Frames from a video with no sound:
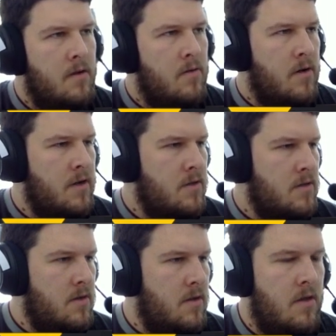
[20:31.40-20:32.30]

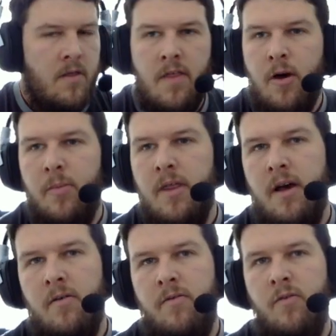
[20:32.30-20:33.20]
Right, that'll be
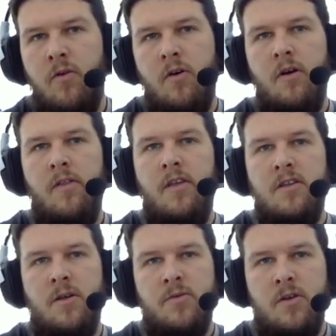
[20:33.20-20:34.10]
that for
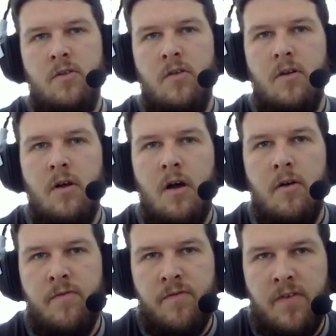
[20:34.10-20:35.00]
this episode.
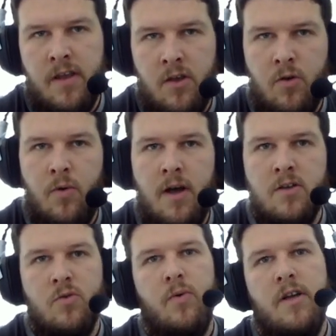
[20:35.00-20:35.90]
Thank you
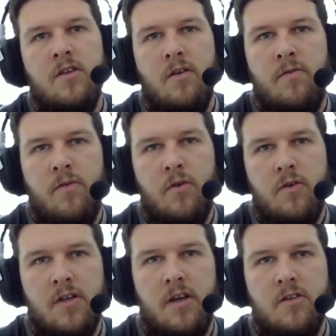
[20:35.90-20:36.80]
as always for
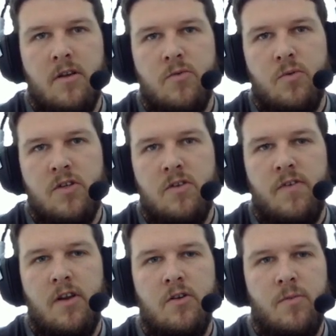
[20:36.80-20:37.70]
taking the time to watch these
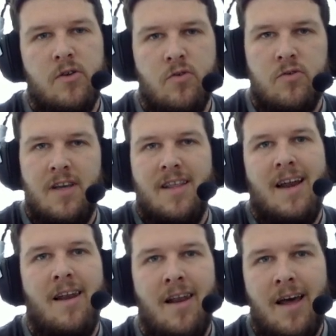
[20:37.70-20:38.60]
videos. Make sure to hit
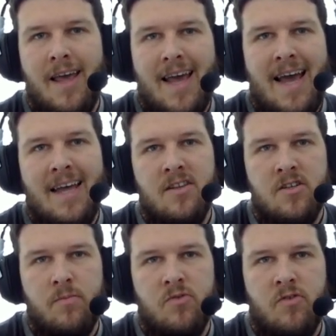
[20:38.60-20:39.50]
that like and
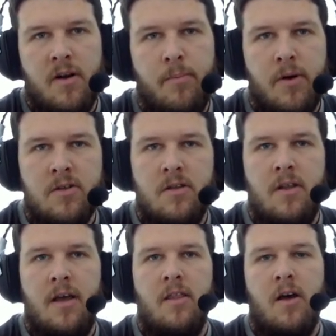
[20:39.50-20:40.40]
subscribe button,
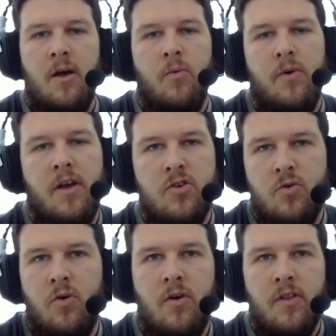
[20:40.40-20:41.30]
and I will catch
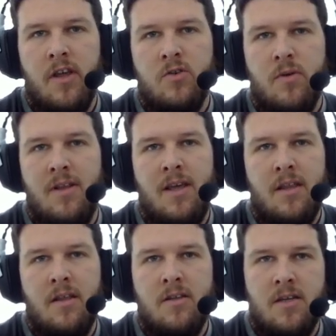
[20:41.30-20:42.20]
you all on the next one
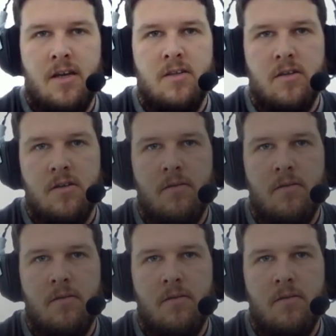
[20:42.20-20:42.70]
in Texas.